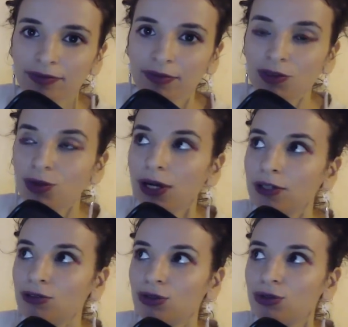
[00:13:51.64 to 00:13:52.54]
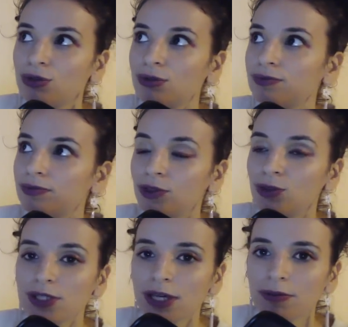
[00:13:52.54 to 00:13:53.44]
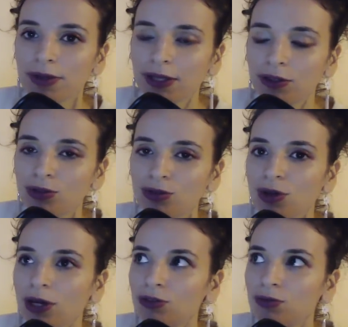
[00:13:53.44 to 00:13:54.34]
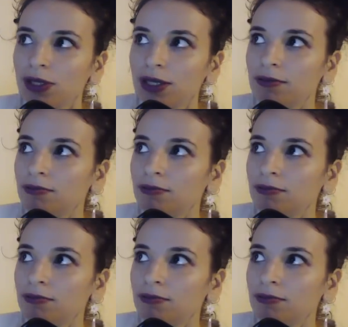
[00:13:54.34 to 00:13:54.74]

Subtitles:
Try to do something new, try to be